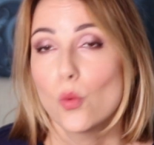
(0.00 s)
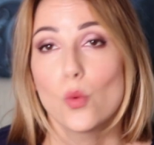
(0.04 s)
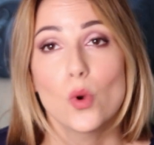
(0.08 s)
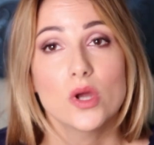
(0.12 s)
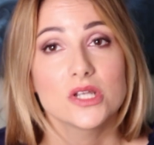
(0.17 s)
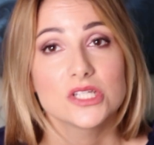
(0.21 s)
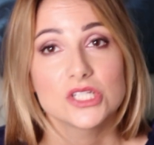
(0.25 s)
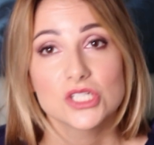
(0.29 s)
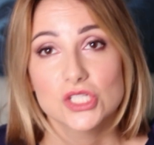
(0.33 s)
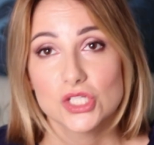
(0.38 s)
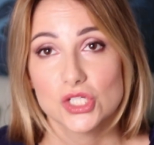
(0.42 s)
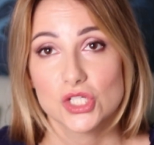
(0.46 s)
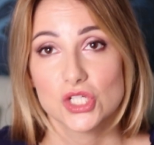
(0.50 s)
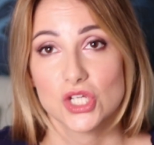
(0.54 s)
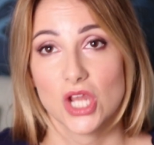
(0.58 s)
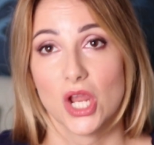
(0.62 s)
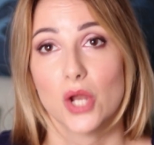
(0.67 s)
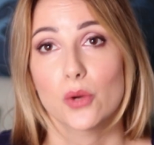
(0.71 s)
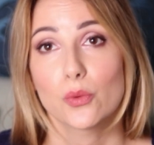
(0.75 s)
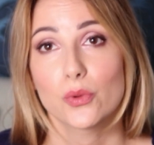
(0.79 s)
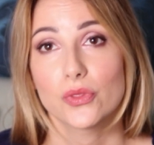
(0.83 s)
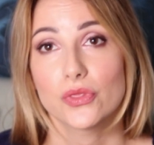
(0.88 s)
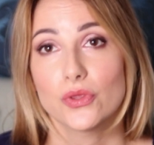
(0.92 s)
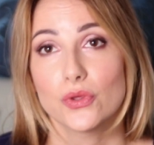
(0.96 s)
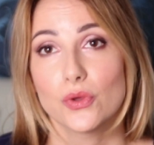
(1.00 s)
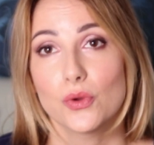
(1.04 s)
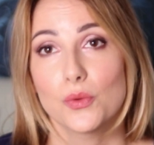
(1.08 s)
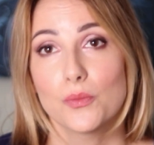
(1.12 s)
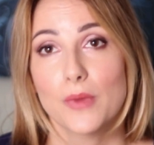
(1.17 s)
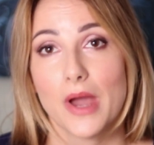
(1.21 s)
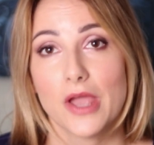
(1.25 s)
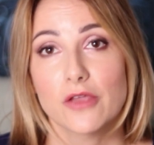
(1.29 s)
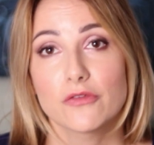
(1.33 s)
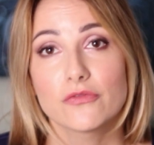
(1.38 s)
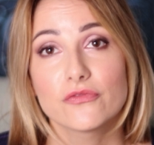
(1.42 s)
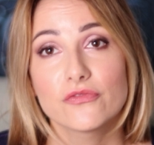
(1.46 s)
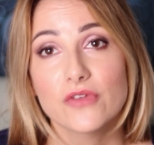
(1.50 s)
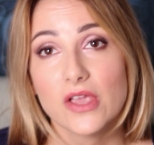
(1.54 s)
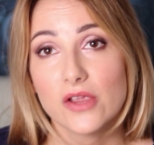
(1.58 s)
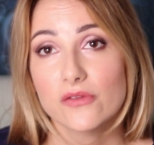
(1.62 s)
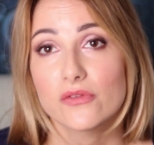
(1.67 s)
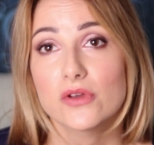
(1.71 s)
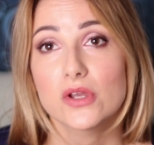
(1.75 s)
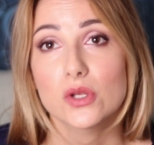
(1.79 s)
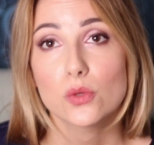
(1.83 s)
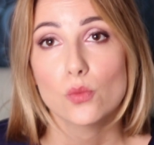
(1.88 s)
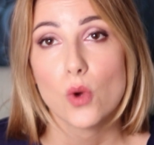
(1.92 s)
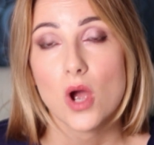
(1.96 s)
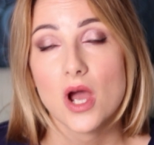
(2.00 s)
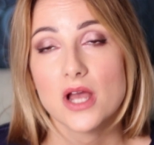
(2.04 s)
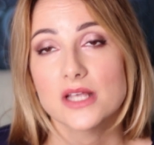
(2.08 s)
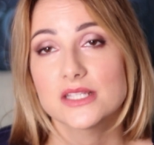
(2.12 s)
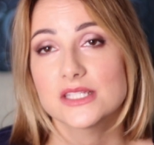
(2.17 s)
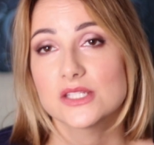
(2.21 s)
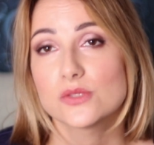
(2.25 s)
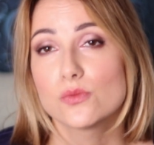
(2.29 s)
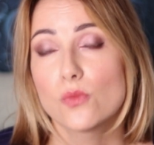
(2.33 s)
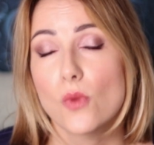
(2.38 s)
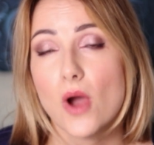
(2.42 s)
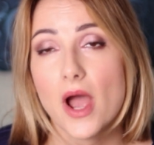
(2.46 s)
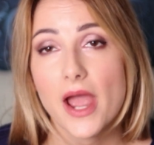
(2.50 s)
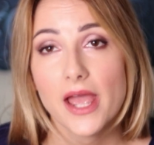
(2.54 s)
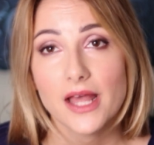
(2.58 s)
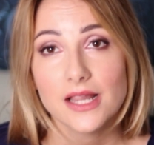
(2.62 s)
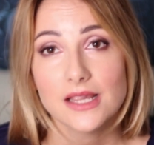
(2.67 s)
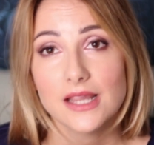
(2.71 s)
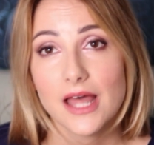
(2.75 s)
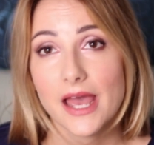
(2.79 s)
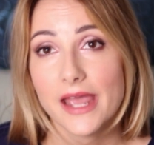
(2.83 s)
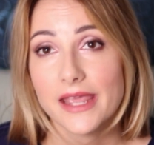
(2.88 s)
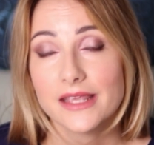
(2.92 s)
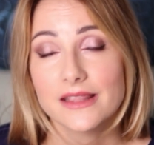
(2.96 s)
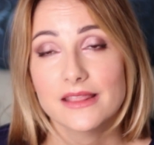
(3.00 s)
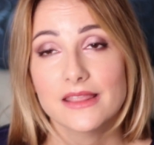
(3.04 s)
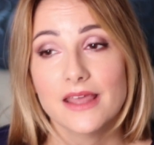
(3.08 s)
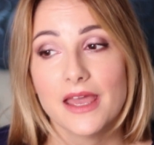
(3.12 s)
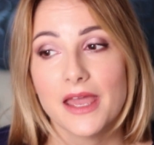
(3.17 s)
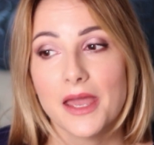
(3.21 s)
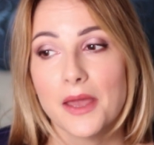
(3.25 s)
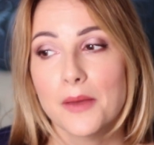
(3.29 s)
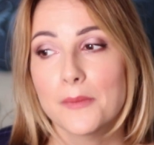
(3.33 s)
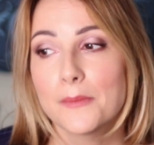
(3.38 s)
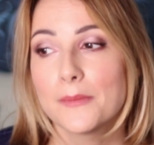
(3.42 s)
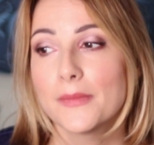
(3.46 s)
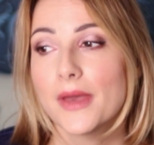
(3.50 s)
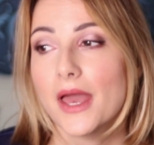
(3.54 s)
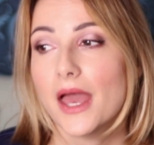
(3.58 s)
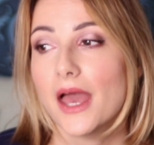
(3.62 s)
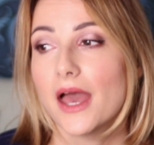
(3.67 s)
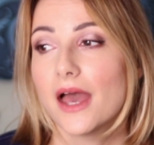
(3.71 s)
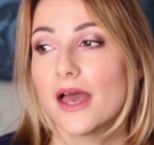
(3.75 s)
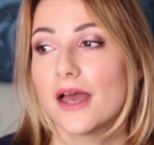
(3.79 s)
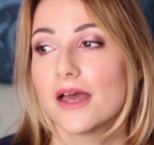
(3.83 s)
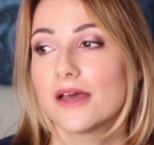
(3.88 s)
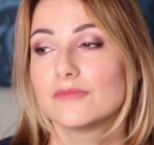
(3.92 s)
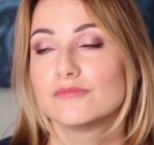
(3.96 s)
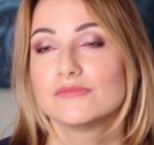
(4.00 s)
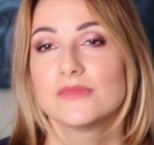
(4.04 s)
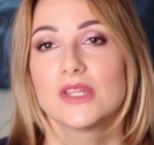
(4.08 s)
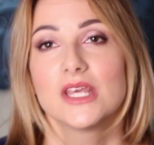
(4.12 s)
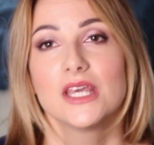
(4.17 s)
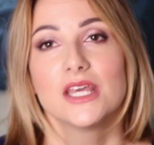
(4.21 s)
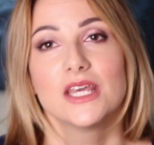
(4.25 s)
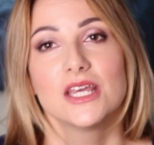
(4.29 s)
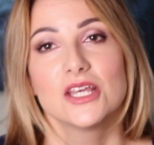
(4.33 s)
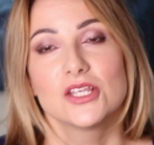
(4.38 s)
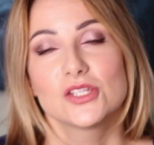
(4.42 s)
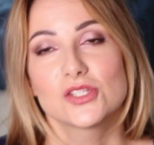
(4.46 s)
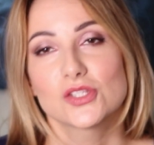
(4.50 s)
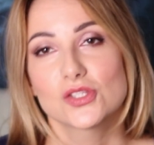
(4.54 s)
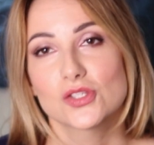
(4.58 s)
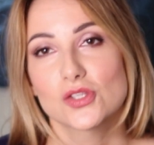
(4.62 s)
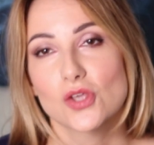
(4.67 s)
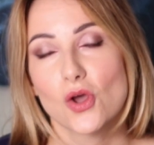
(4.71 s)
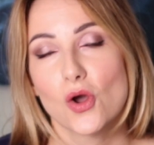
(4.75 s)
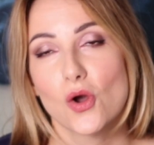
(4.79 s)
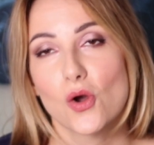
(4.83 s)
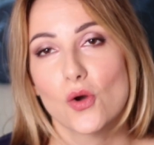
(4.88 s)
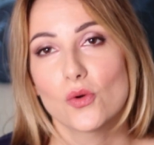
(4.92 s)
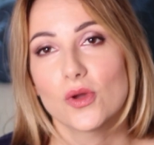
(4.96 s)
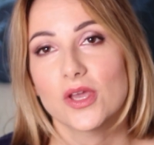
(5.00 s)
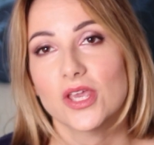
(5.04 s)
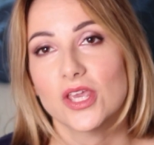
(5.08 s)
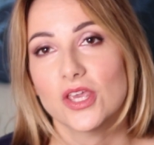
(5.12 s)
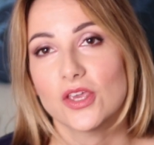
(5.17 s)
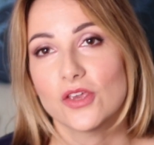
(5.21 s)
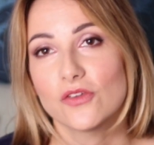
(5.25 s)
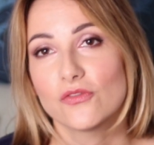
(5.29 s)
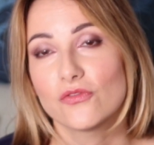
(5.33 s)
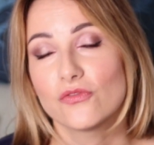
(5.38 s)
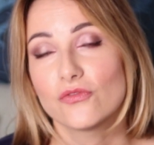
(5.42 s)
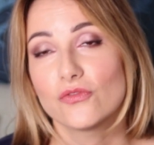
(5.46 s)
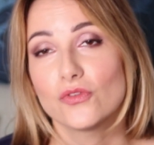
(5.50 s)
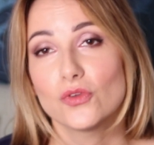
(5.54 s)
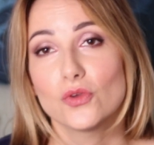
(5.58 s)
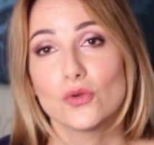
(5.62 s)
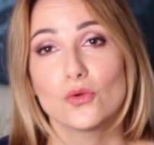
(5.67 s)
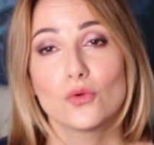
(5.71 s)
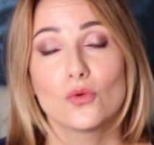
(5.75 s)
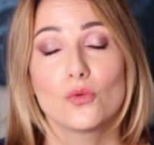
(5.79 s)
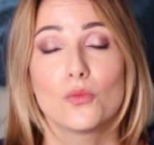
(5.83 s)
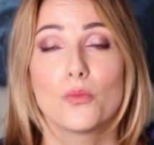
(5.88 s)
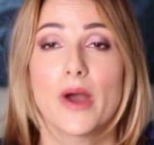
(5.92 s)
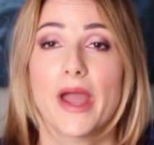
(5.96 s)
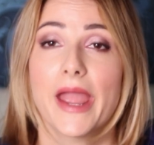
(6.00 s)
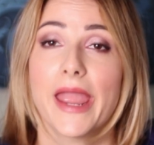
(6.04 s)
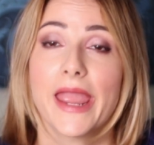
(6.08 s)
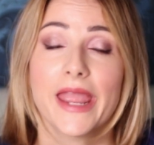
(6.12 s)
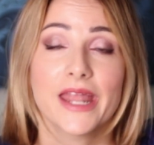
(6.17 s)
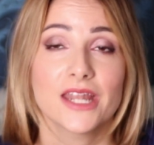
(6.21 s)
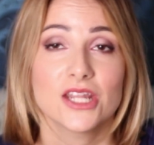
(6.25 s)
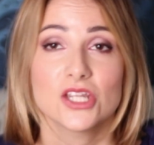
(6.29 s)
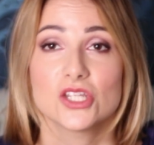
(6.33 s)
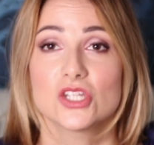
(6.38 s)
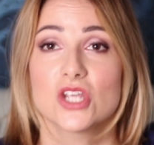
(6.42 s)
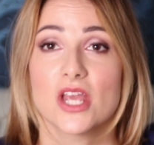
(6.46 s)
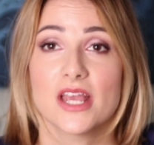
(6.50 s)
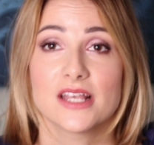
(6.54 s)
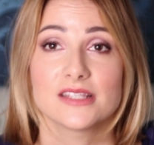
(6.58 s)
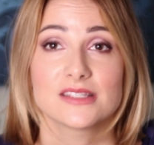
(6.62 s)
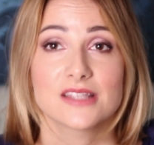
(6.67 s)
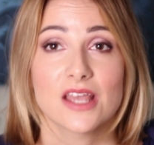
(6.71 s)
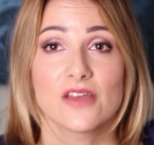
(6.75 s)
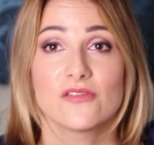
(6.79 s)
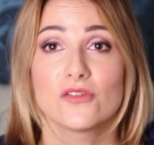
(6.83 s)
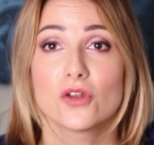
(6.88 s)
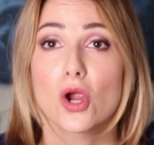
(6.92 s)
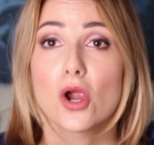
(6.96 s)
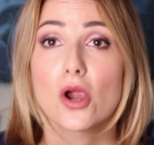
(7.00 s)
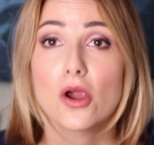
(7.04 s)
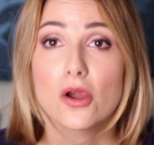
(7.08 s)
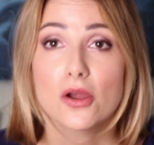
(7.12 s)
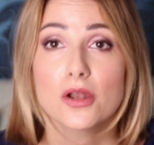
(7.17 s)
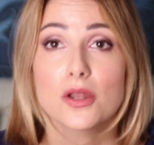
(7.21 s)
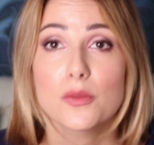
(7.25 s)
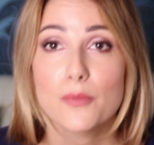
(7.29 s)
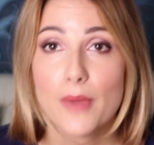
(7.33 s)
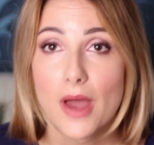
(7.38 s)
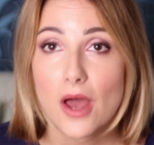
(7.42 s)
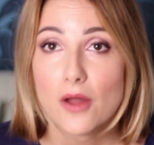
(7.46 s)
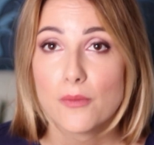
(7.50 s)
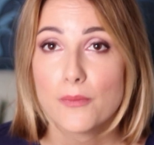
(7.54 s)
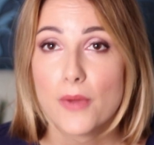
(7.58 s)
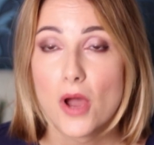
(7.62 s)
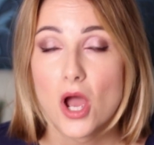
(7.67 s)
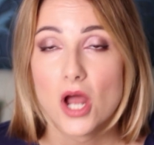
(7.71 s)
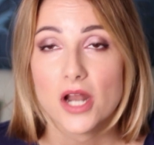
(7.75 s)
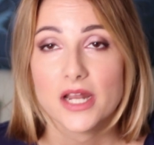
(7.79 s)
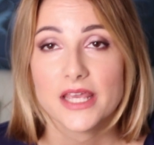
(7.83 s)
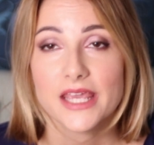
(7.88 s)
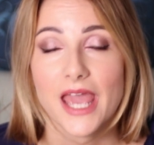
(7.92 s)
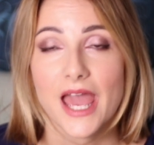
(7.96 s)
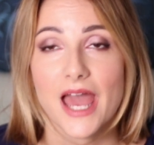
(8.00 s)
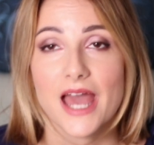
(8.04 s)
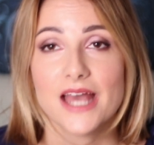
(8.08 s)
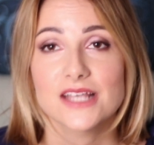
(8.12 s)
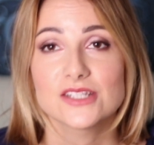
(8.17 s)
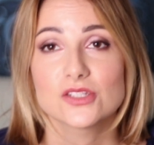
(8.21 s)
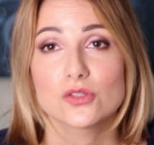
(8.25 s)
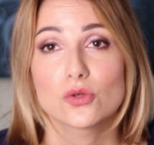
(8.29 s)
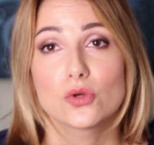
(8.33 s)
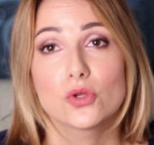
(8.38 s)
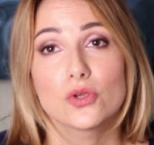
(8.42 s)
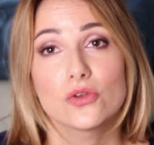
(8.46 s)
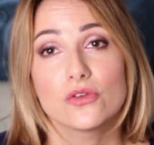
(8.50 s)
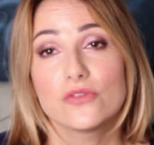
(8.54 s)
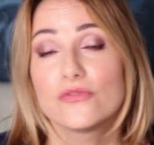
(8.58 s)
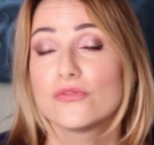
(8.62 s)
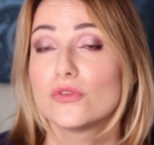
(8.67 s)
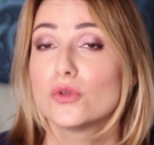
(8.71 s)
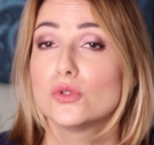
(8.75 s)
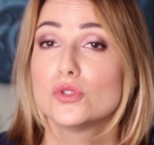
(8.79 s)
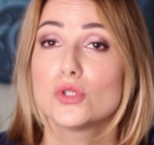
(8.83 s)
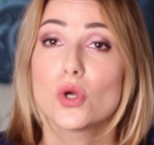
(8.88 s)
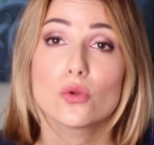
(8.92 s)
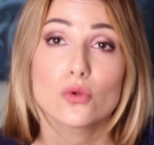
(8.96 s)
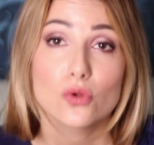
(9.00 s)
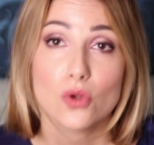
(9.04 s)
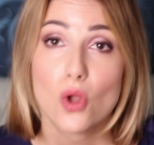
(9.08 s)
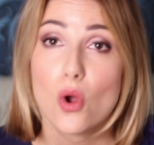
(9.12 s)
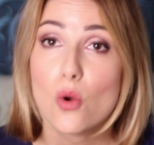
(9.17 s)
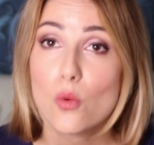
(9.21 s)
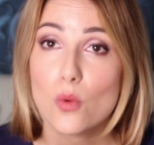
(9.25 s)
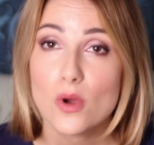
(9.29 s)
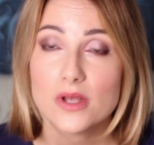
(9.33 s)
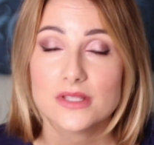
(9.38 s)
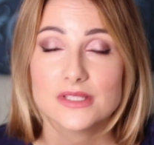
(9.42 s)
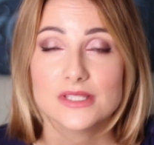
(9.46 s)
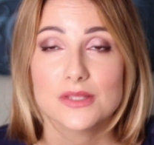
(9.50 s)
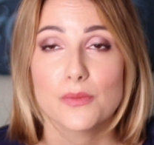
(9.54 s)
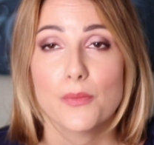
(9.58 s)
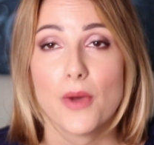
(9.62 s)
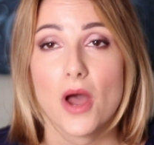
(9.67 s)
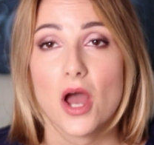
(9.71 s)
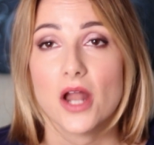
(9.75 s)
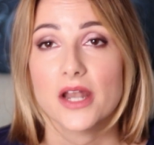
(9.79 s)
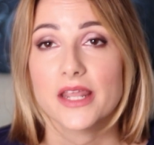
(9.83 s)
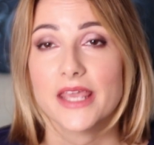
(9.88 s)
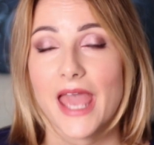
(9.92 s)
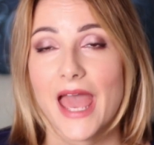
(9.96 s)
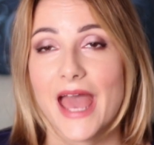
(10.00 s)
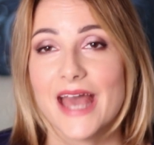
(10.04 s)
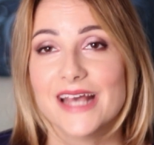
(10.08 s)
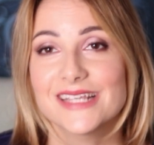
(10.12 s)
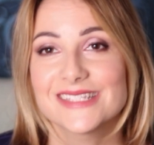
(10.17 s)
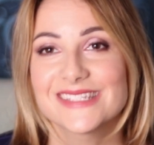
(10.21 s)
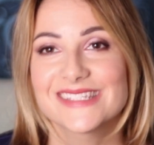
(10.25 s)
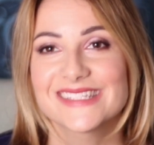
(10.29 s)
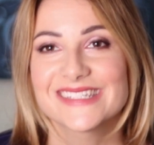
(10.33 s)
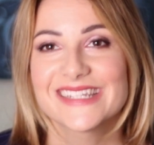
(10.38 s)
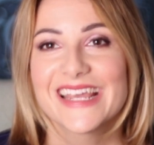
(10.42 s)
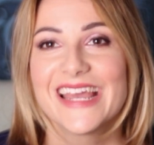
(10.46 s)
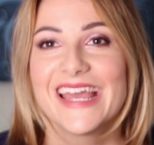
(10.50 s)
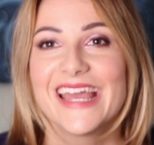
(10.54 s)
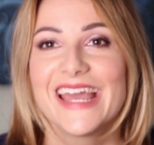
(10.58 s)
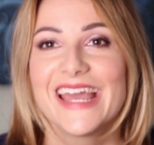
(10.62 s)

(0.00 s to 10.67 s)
wanted to share with you my favorite ones, why I like them. So if you by any chance haven't heard about podcasts, or if you don't know what's the podcast,